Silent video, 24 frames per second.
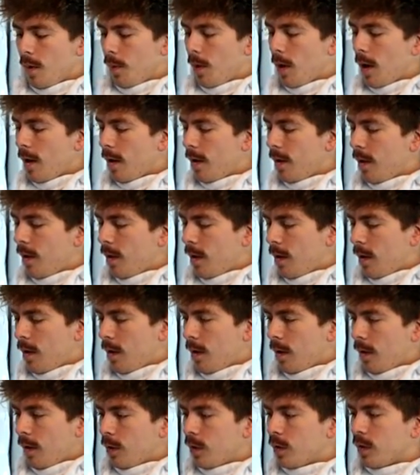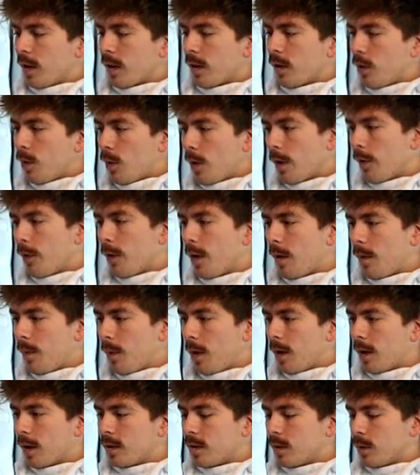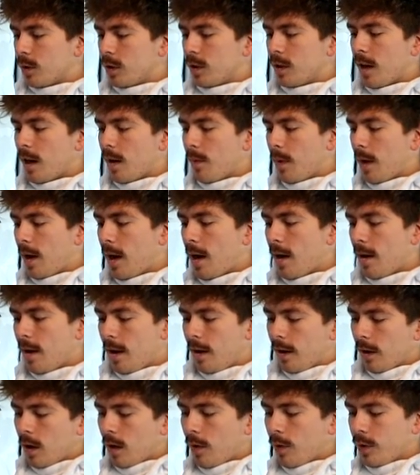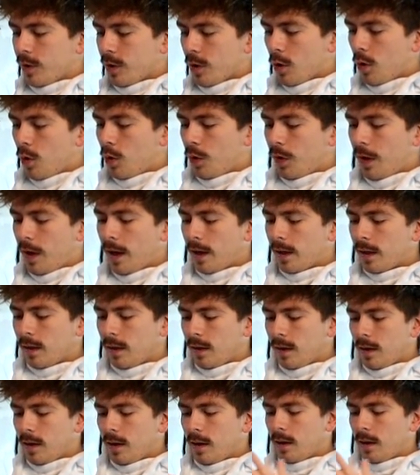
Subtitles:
But this is like 25 bucks, which is not bad, and it covers your whole neck,